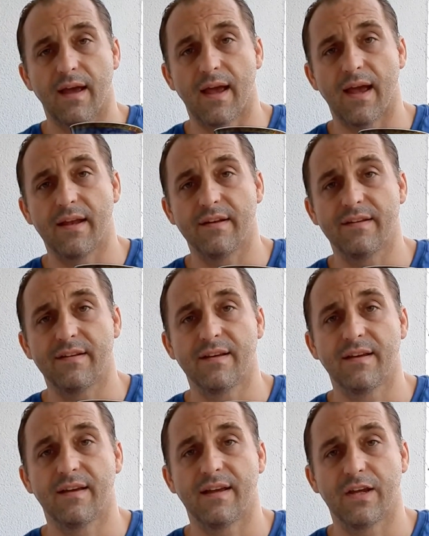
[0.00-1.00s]
and
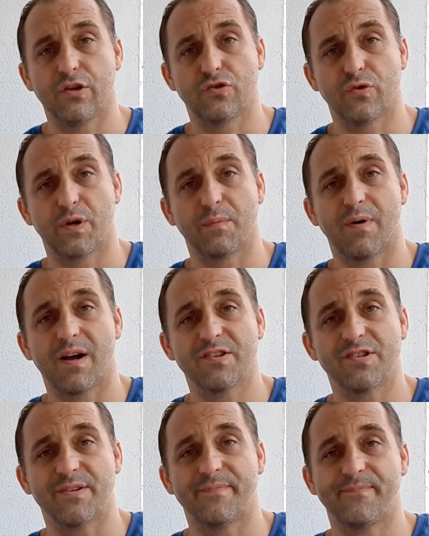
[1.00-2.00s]
enjoy your
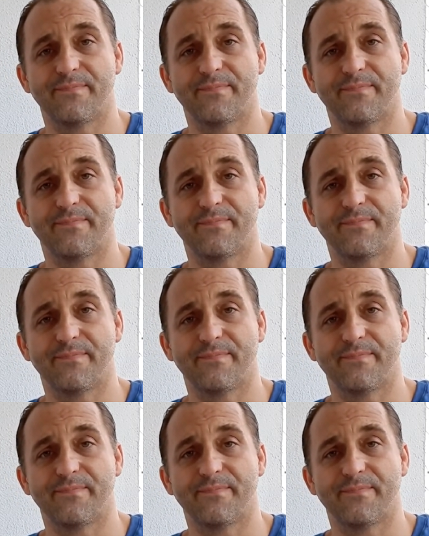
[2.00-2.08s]
matcha.